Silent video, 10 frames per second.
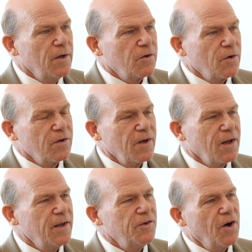So it's a
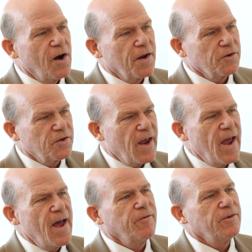little easier on our
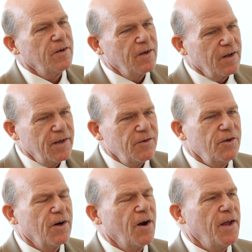staff. It's a little
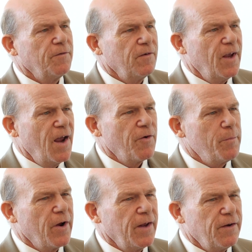easier on
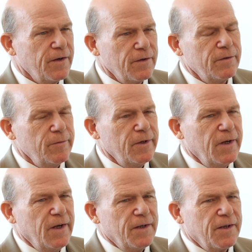everybody to
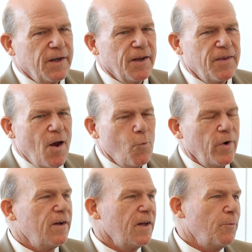get that
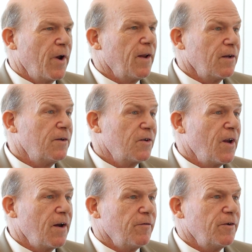weekly rental
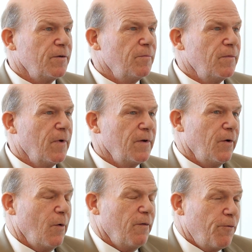instead of
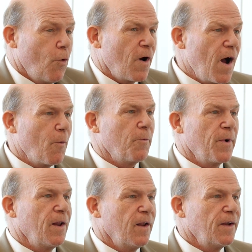a 4-hour
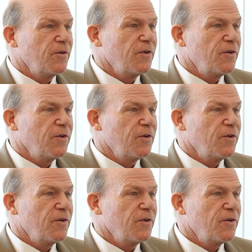rental on